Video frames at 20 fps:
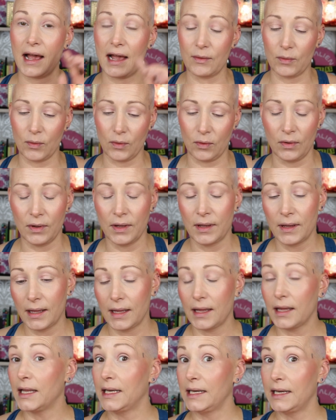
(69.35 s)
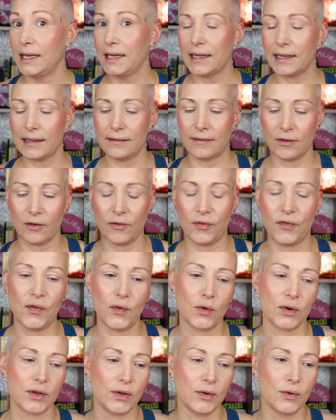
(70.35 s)
I will link it
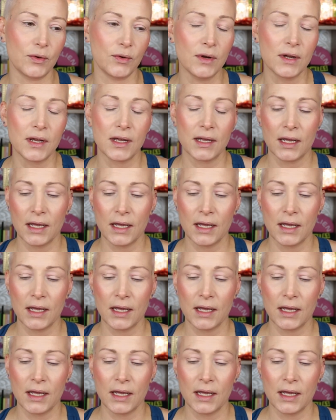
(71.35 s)
for you.